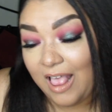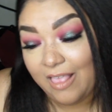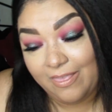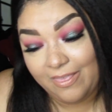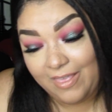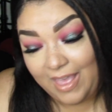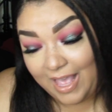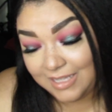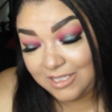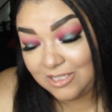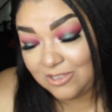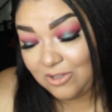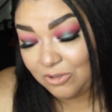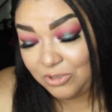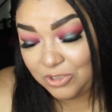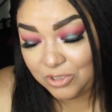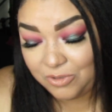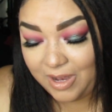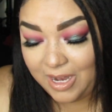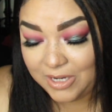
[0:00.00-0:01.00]
That's so
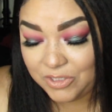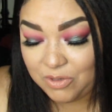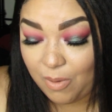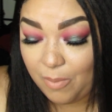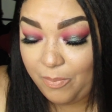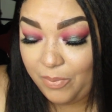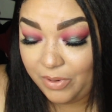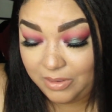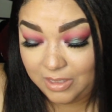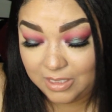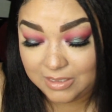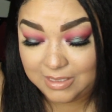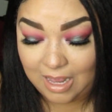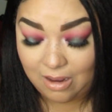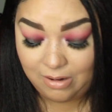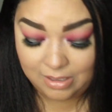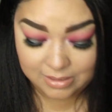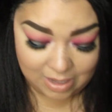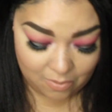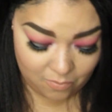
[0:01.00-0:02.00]
strange. So I'm gonna put this
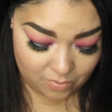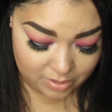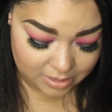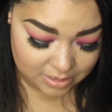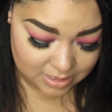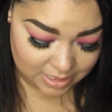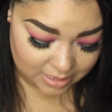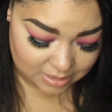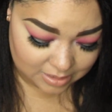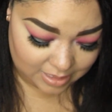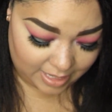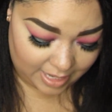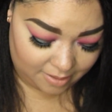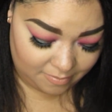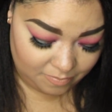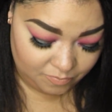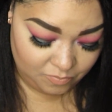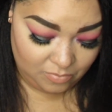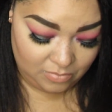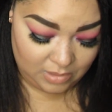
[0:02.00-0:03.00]
out because I want to test
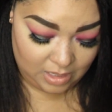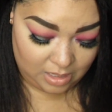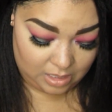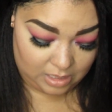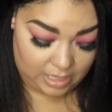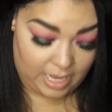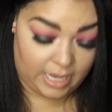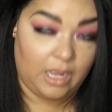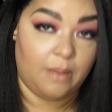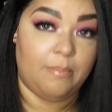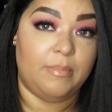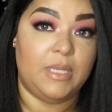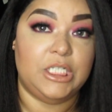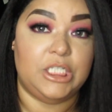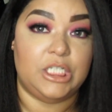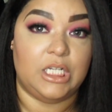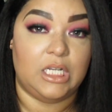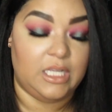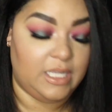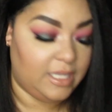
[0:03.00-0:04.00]
that like
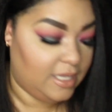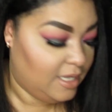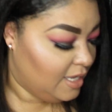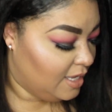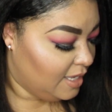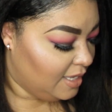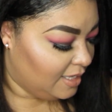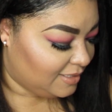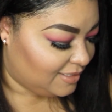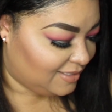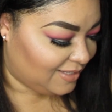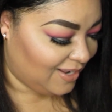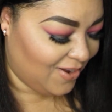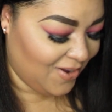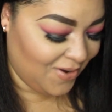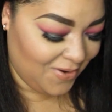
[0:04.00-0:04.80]
immediately. So